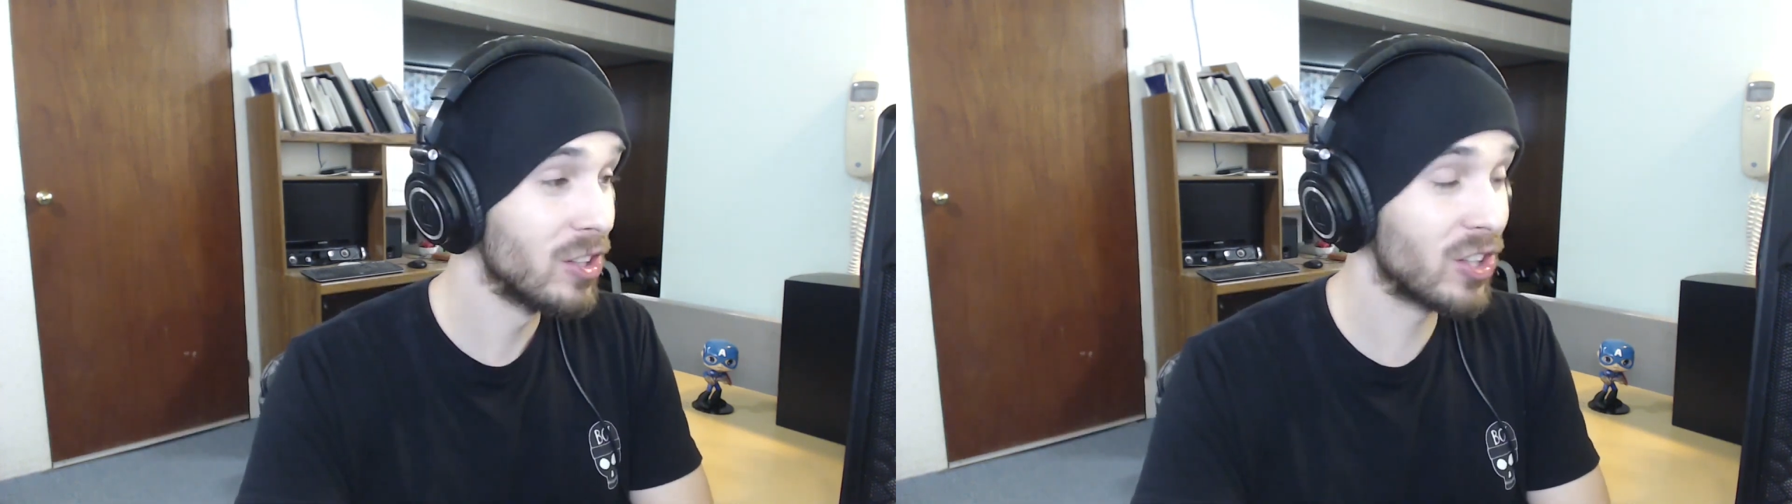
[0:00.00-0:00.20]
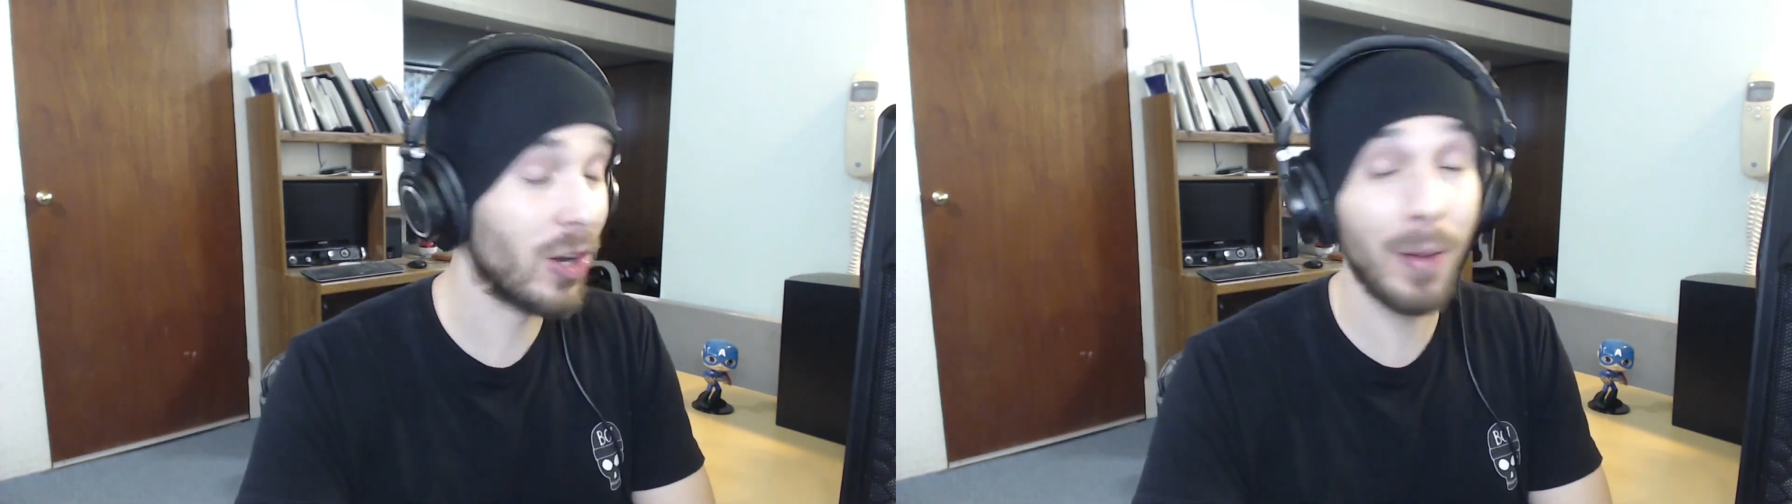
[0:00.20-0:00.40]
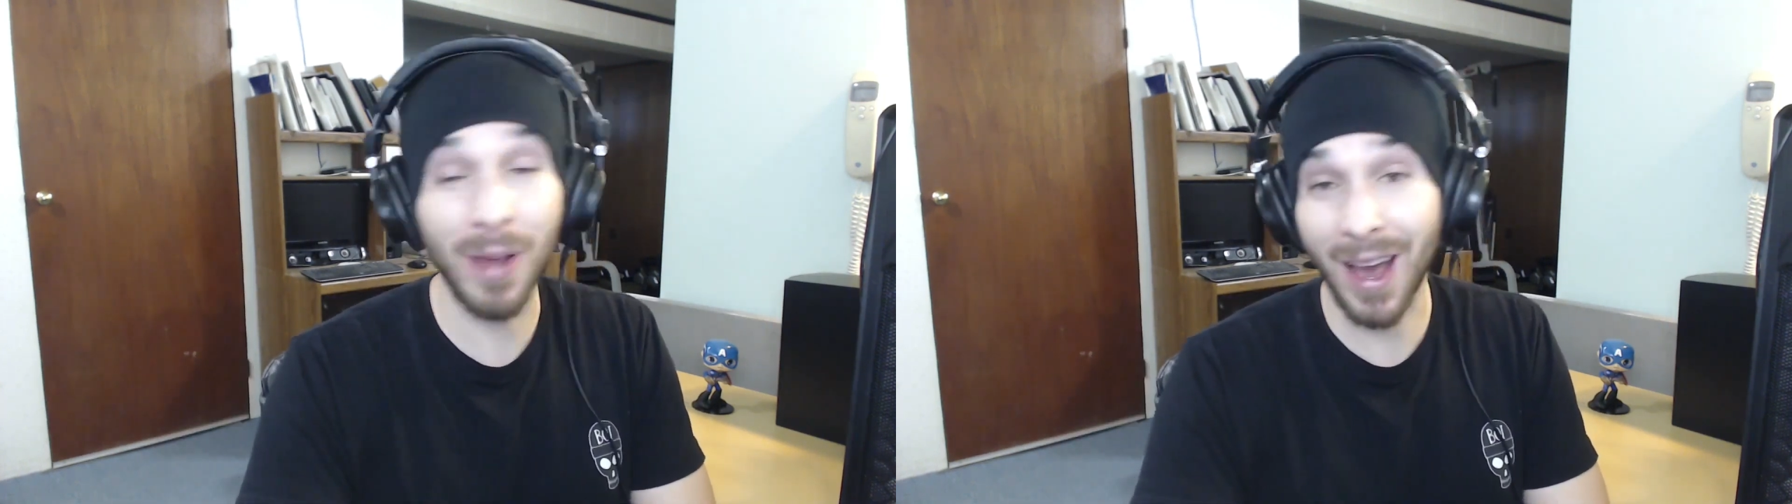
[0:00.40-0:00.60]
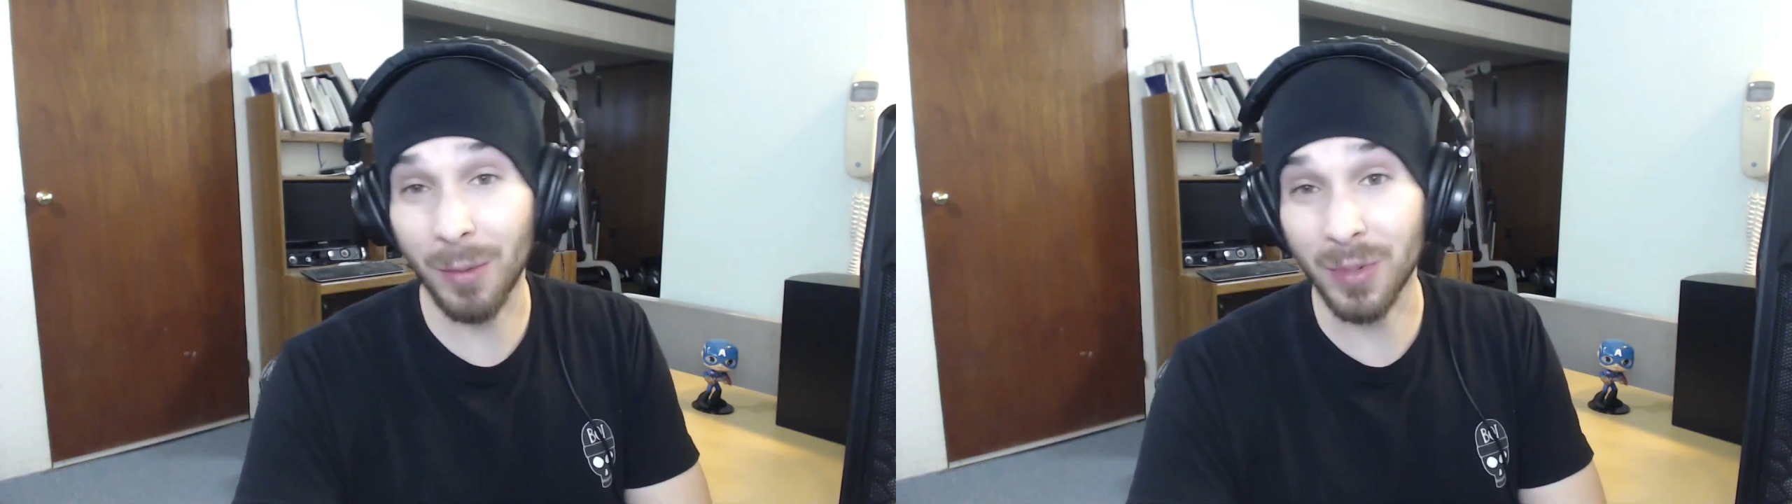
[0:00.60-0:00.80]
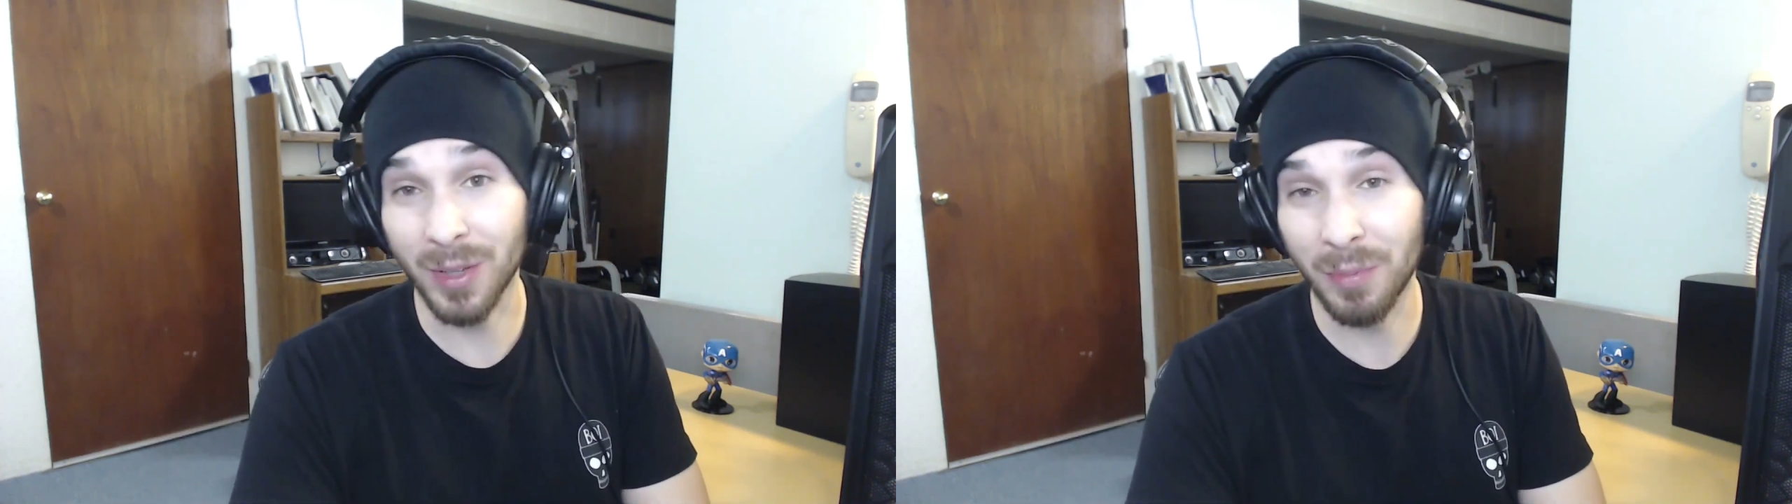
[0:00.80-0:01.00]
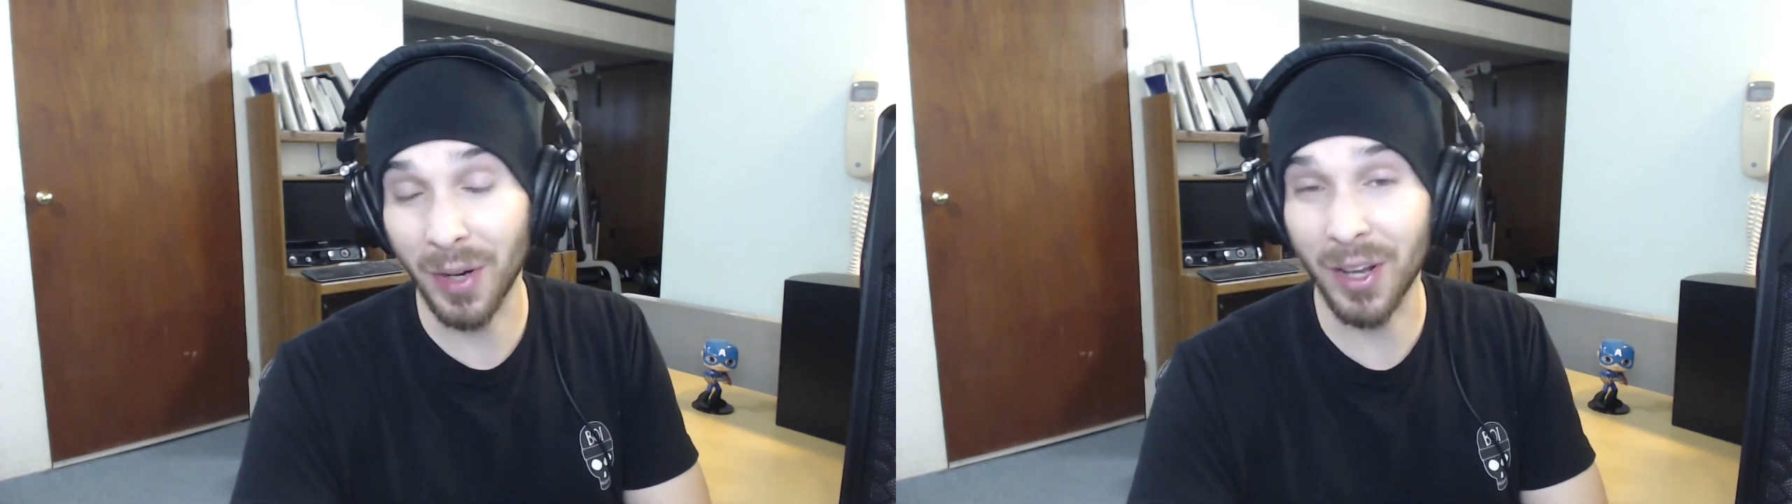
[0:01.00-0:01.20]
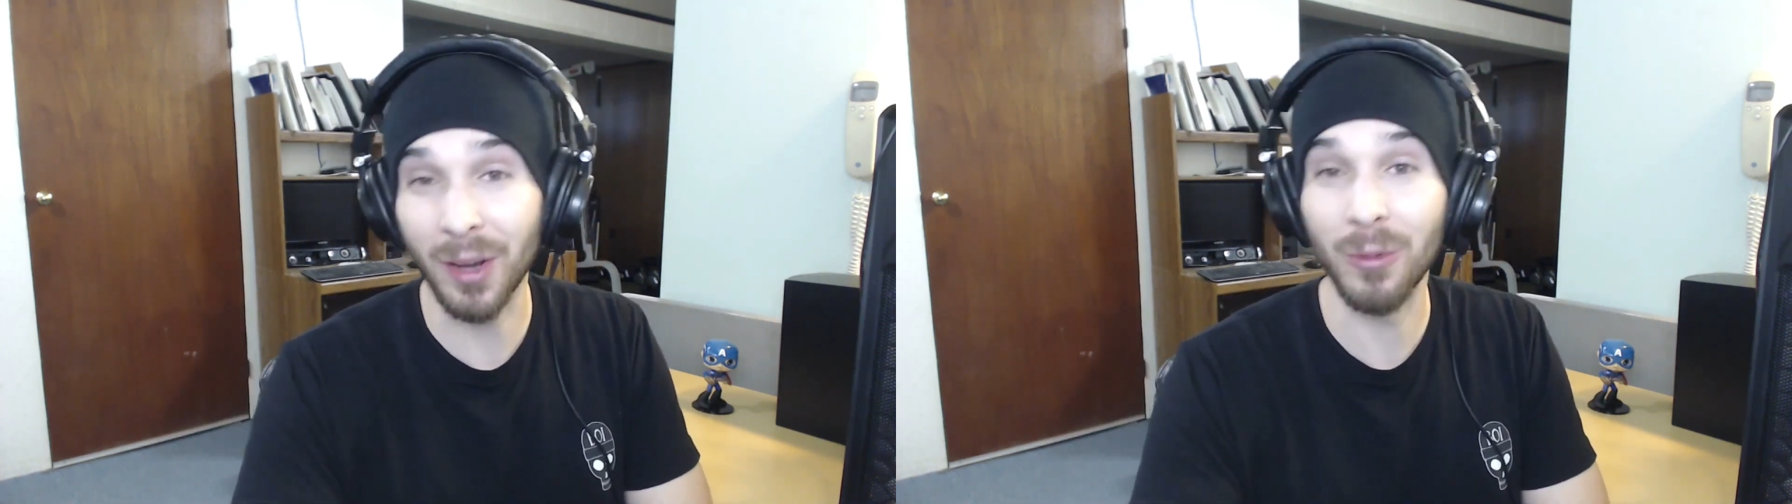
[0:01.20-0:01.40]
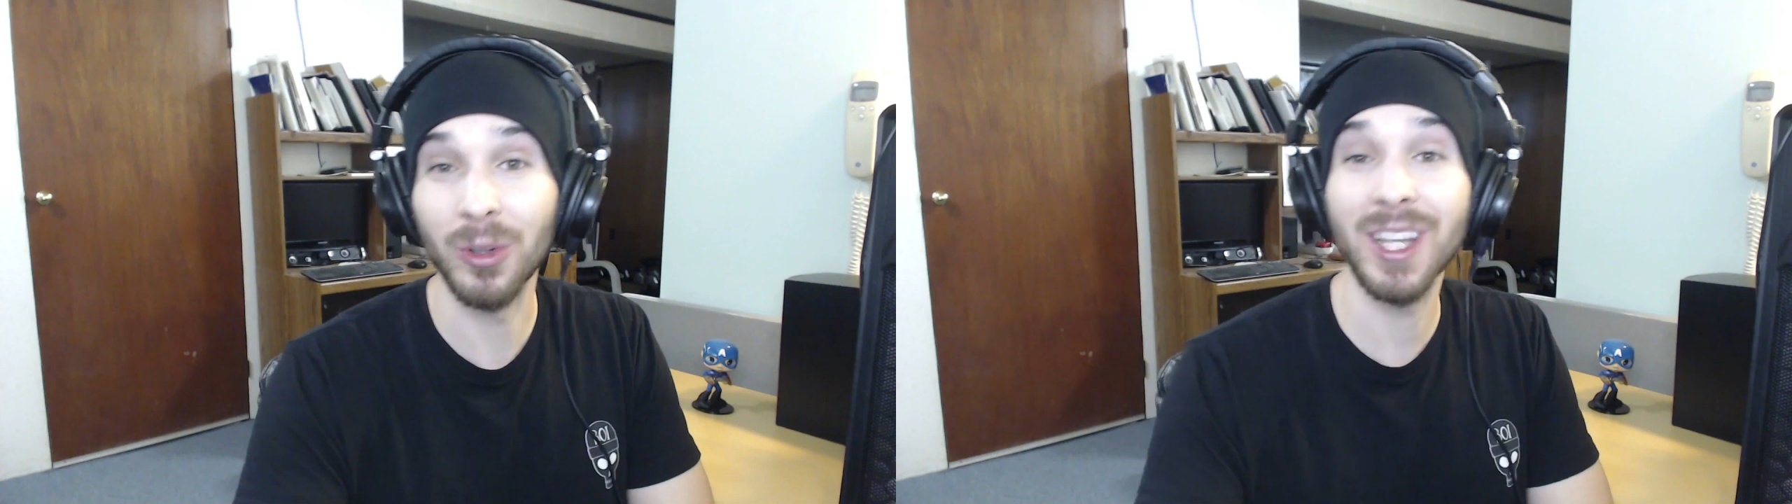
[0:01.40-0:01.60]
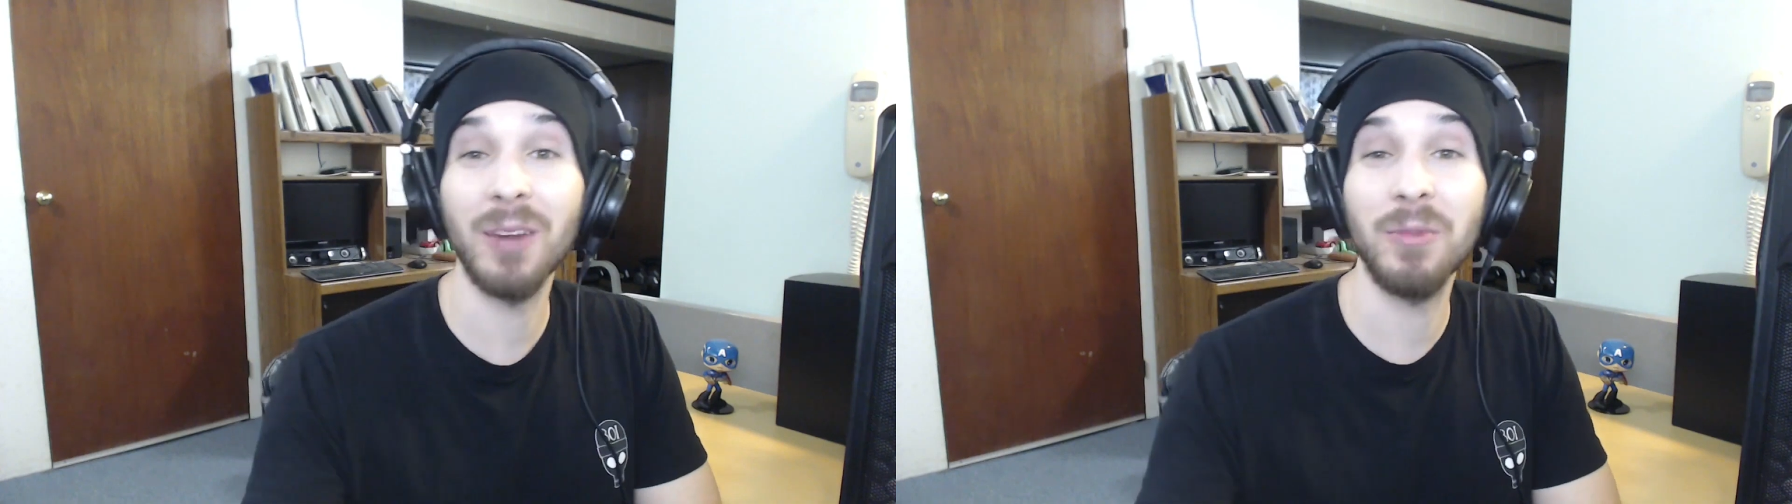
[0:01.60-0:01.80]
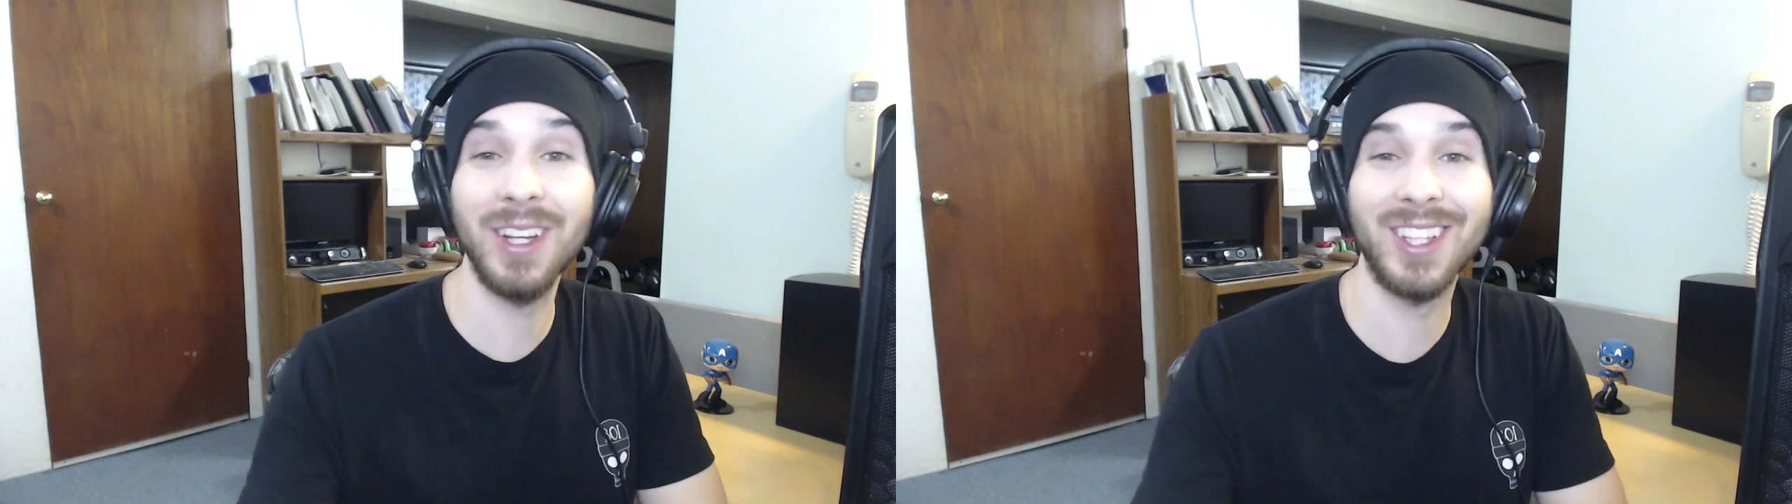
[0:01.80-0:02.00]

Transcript: So I'm happy. But um, with that